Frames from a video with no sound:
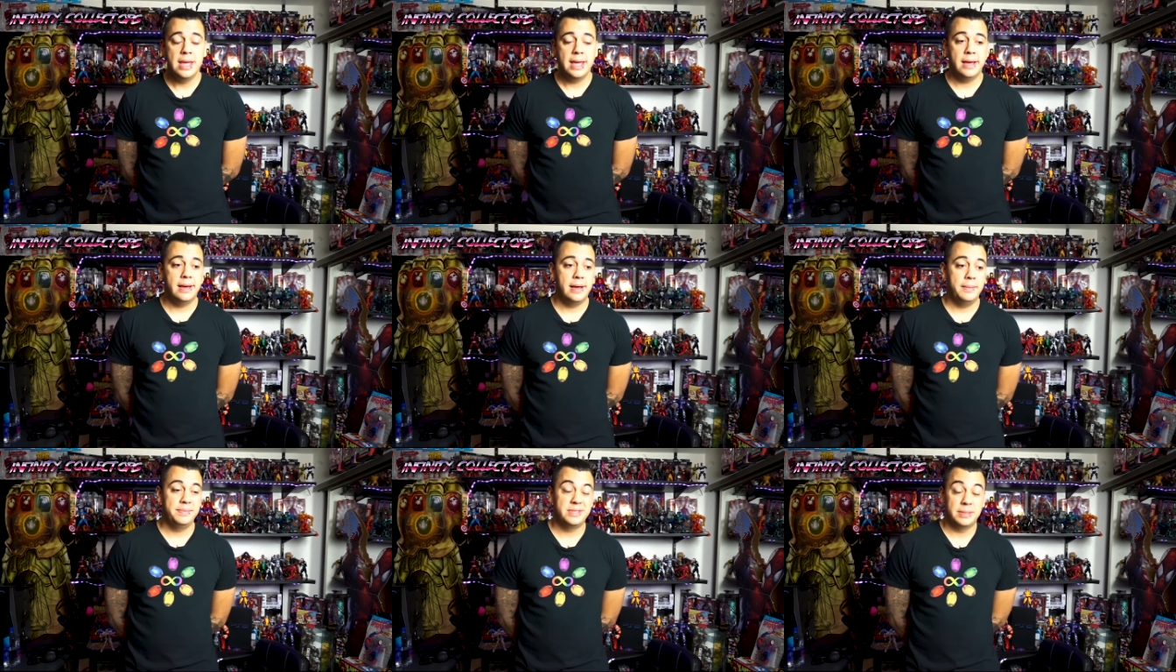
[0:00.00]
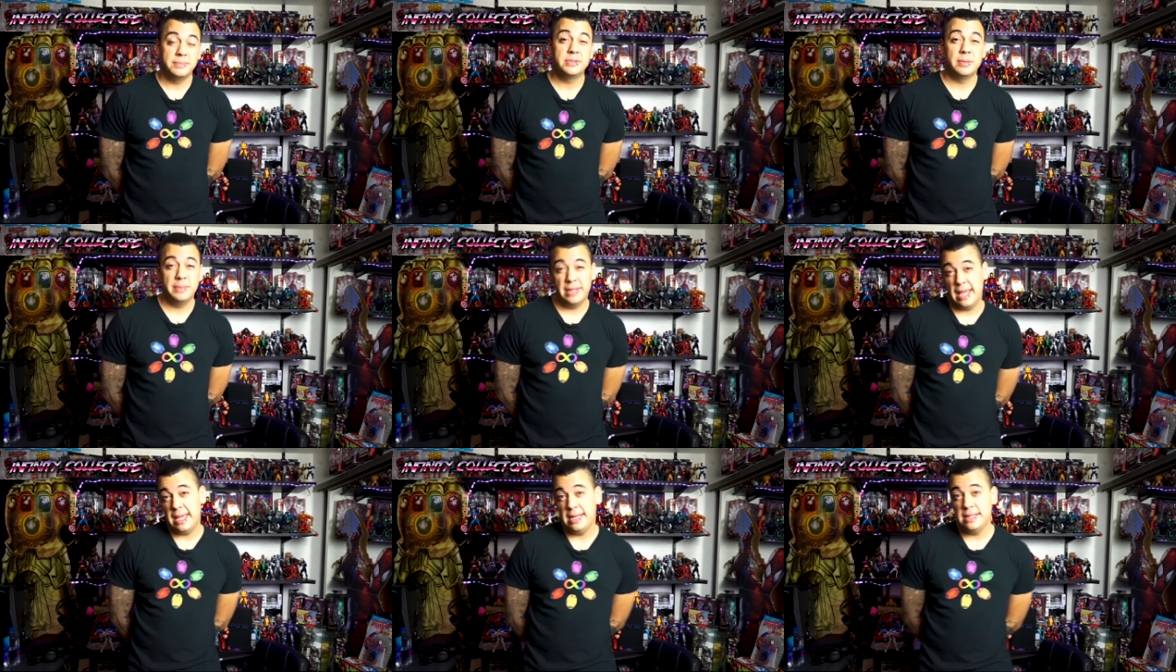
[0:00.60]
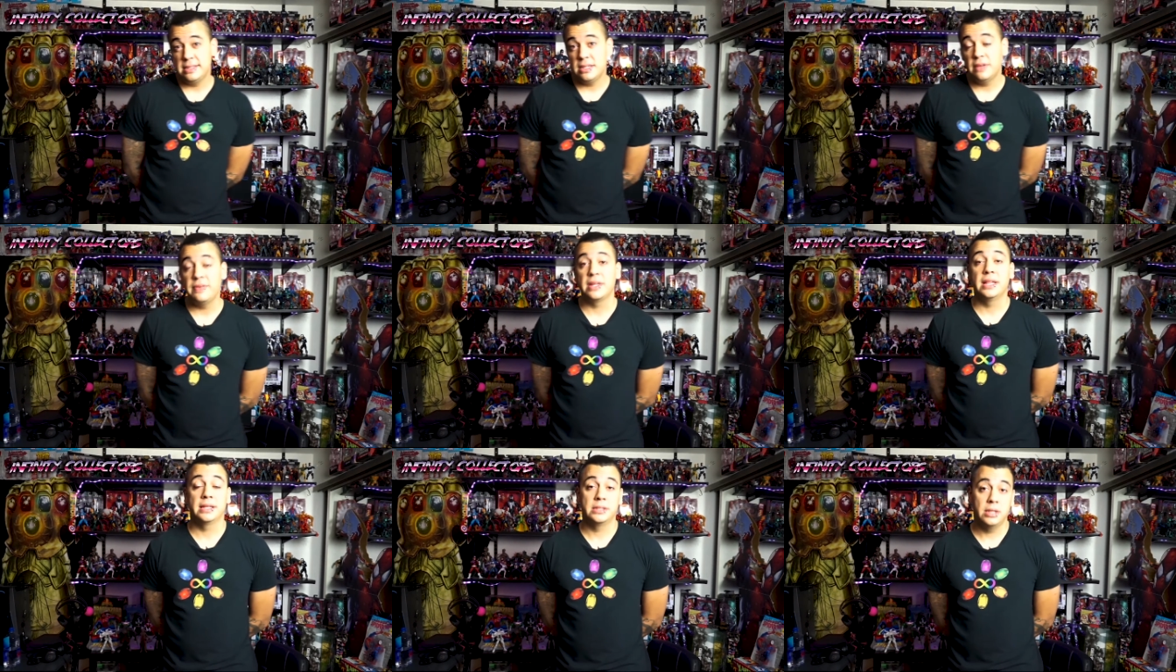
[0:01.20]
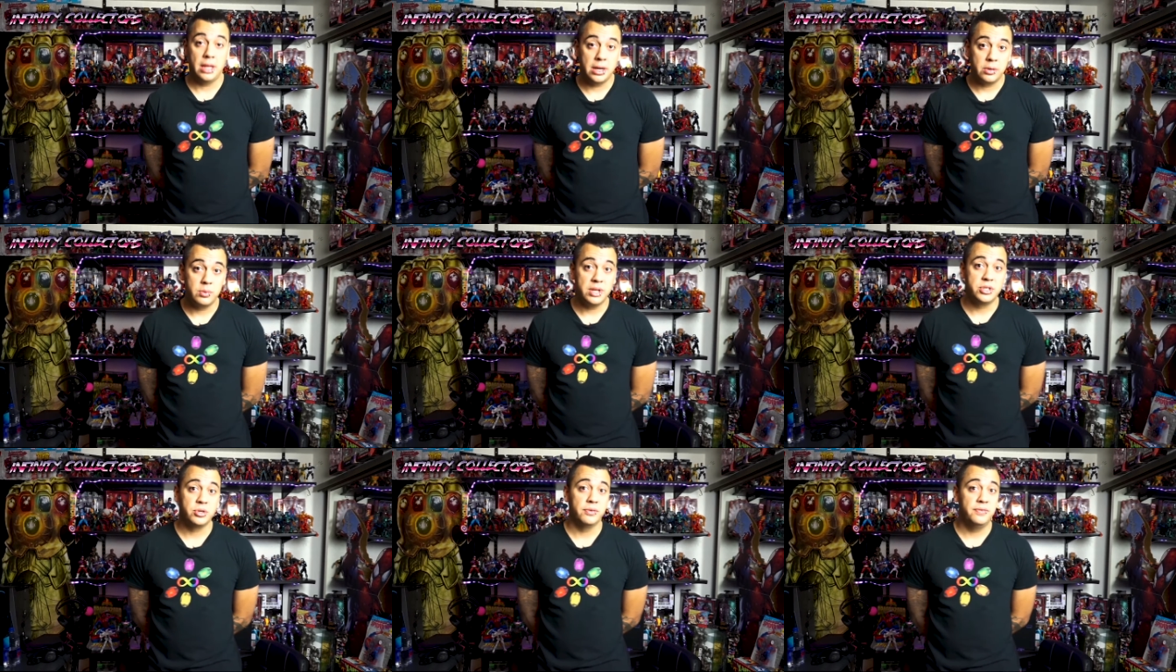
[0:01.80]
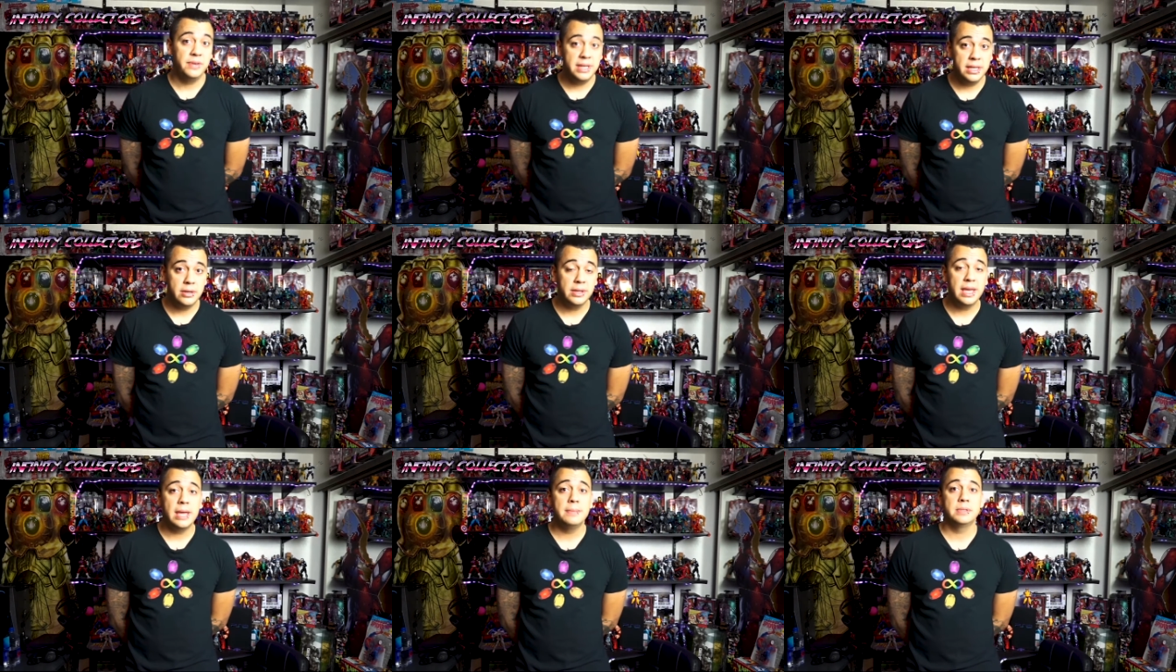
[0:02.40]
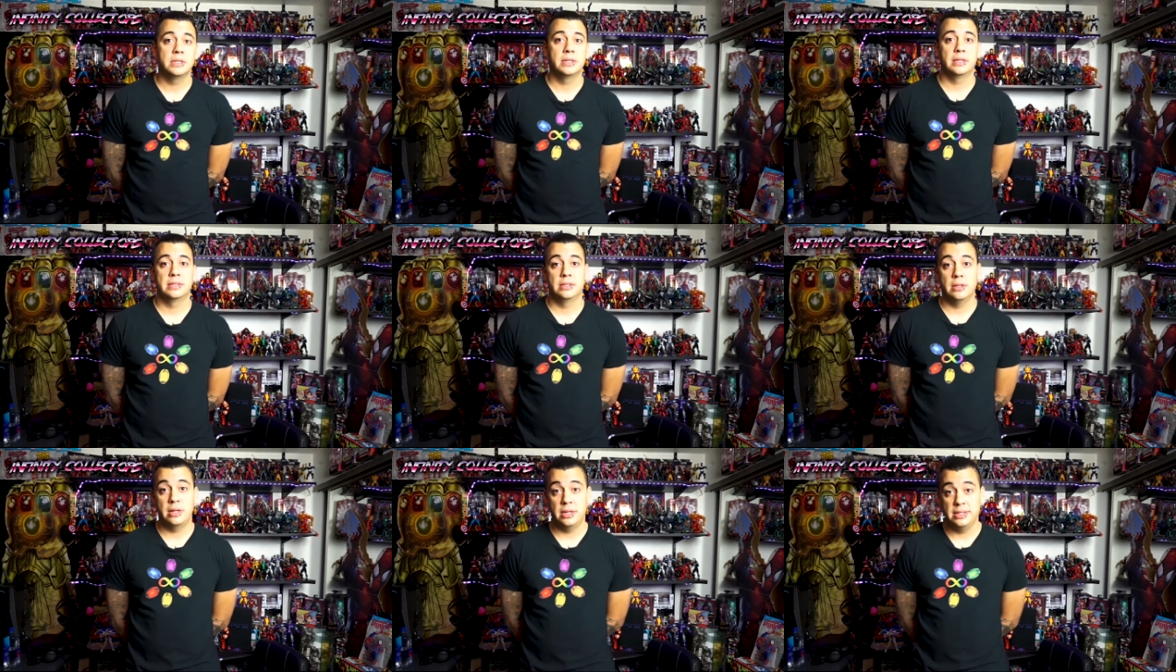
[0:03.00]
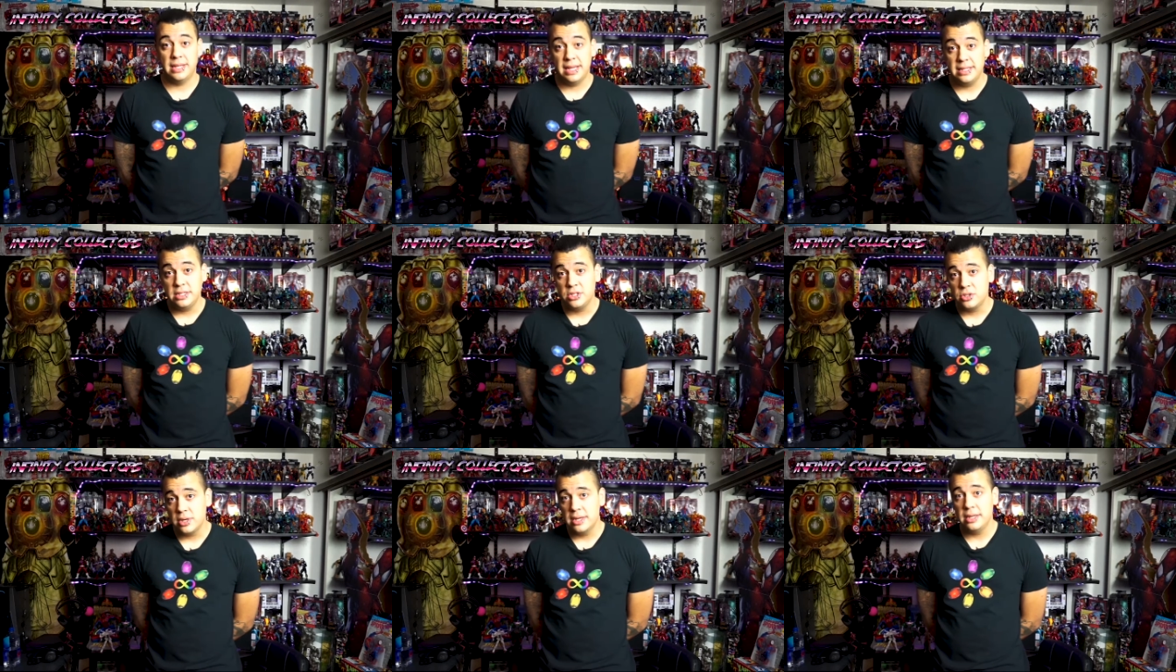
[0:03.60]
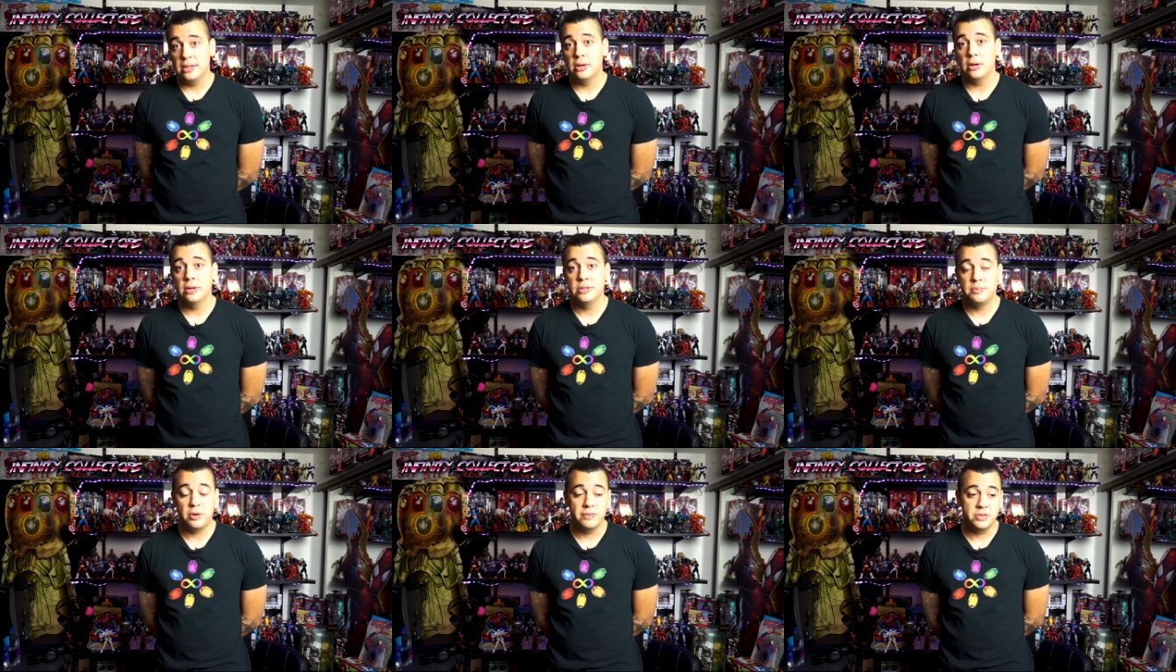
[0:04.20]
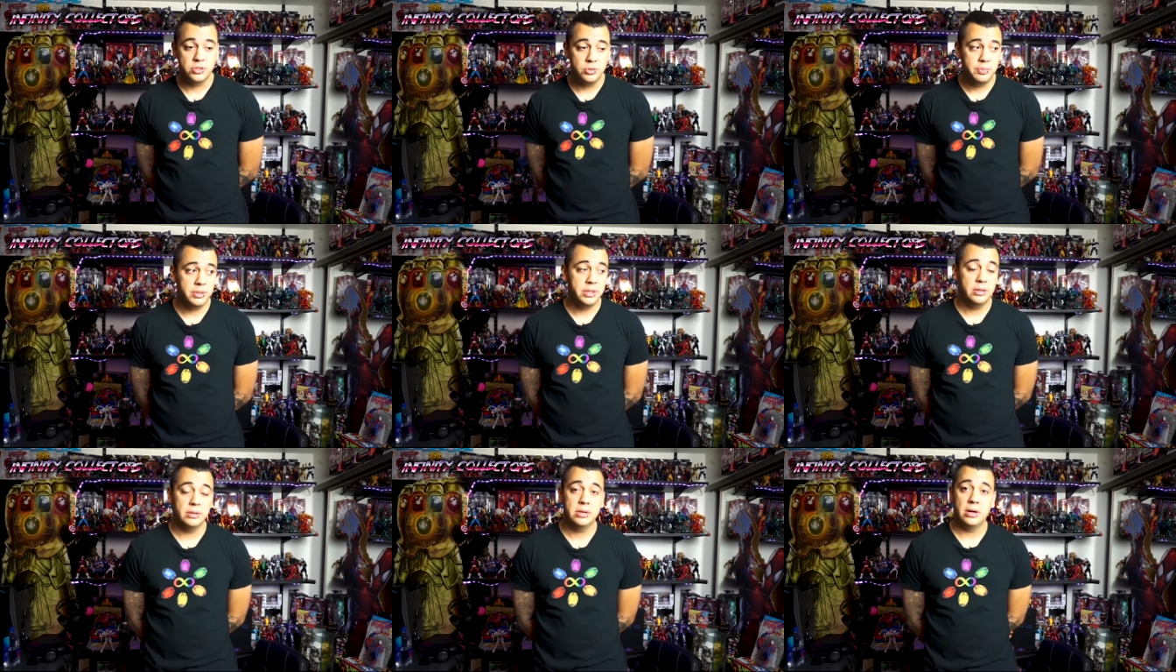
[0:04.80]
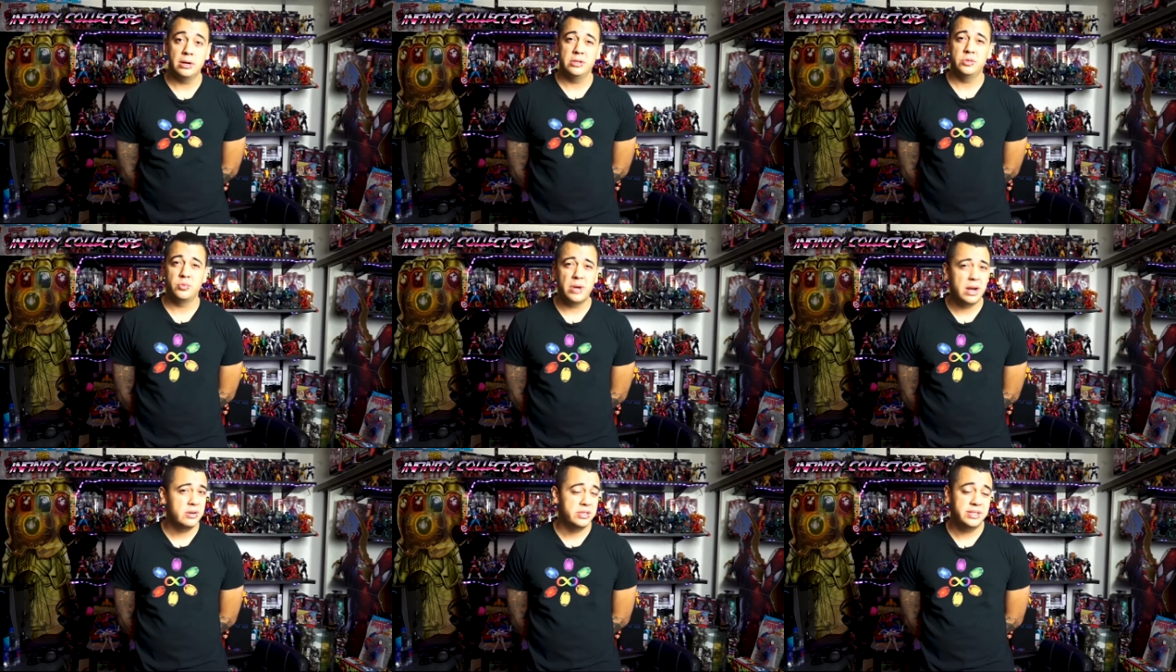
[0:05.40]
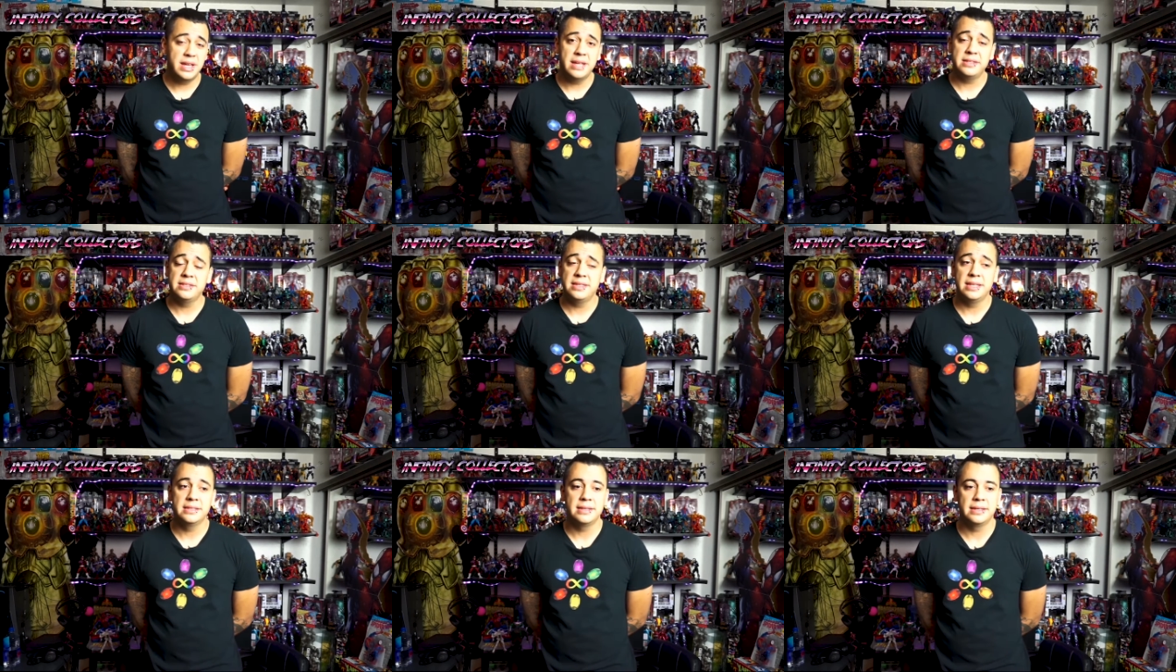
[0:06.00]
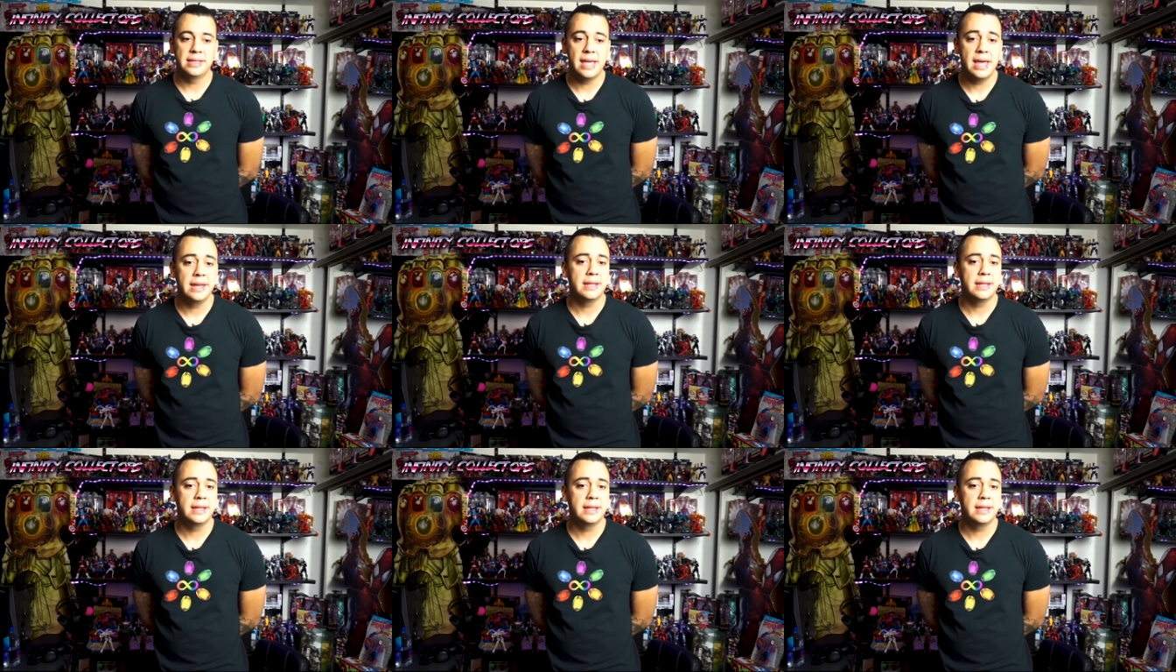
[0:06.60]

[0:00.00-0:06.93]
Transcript: Um, some some of the 80s stuff. I collect a lot of retro video games. I collect a lot of 90s trading cards, Marvel superhero cards, rare sets, things like that.